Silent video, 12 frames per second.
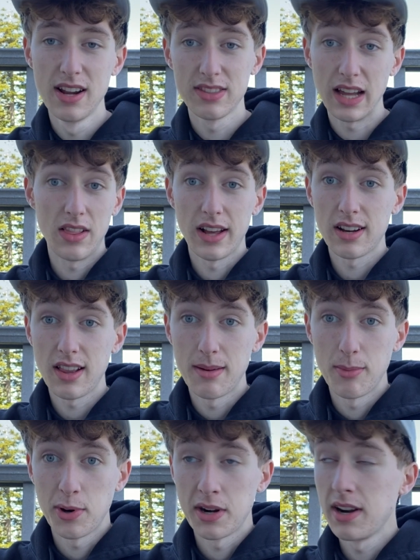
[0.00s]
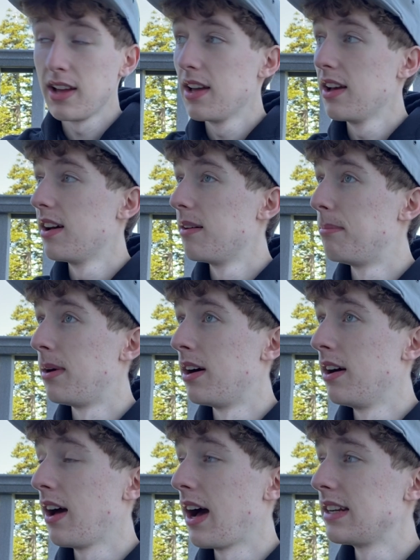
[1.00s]
that I liked a lot more.
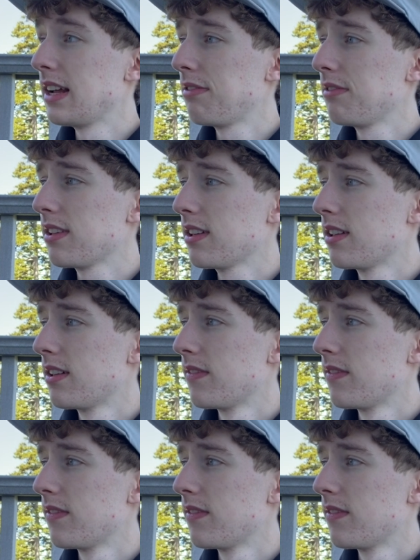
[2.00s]
But I don't